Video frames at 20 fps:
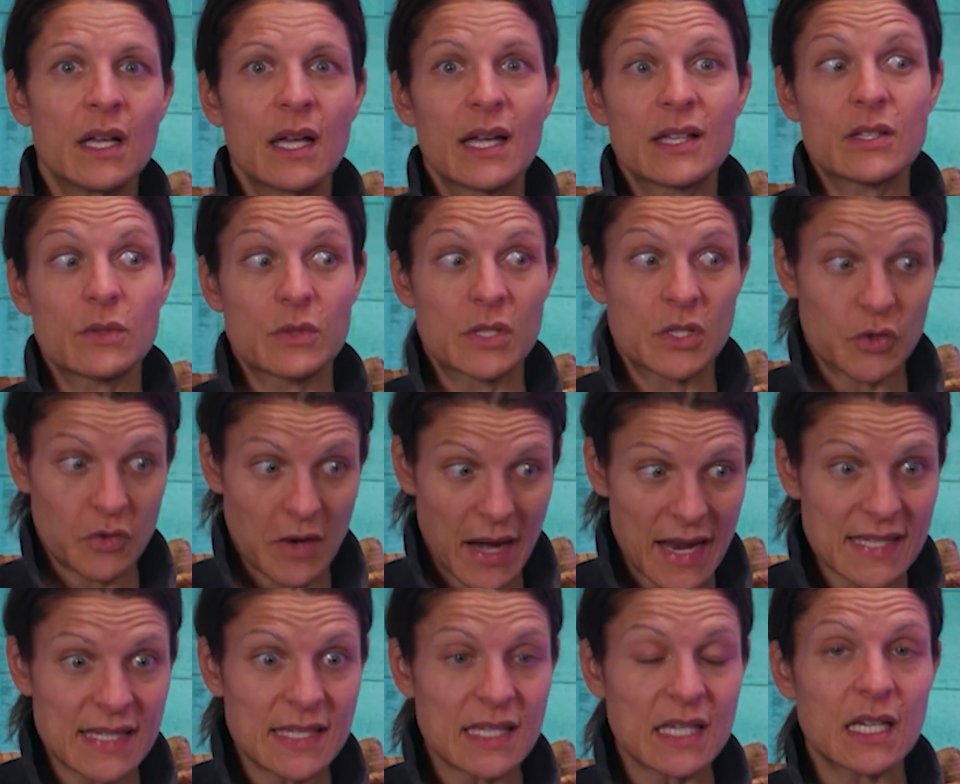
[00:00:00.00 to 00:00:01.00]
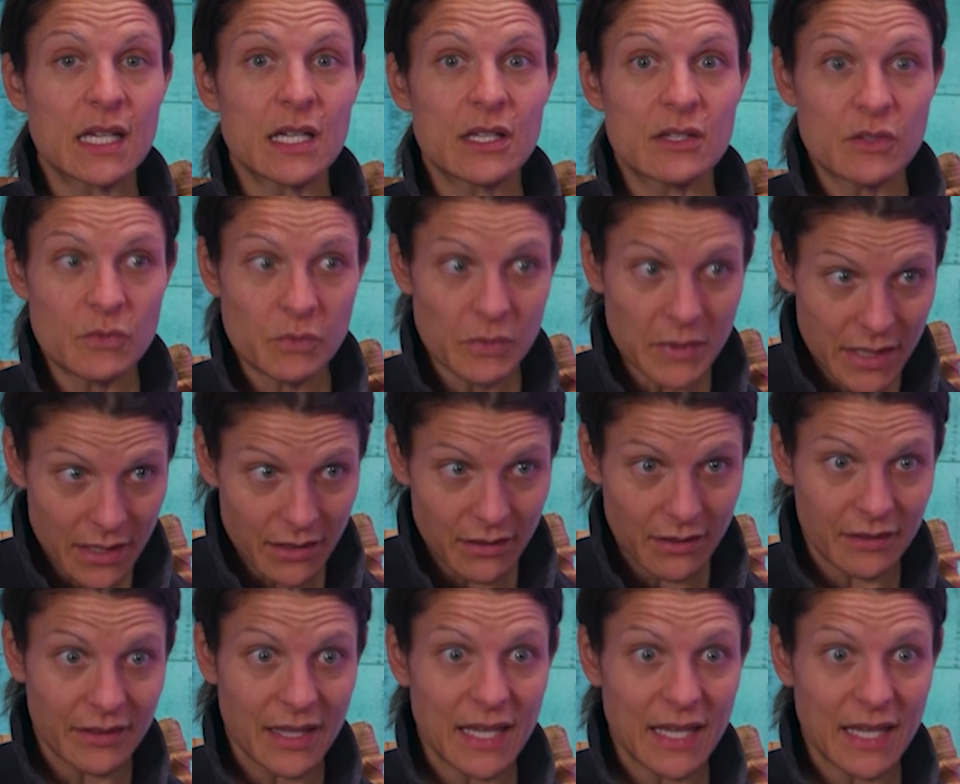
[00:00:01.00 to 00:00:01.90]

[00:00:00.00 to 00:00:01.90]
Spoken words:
And so stress is real.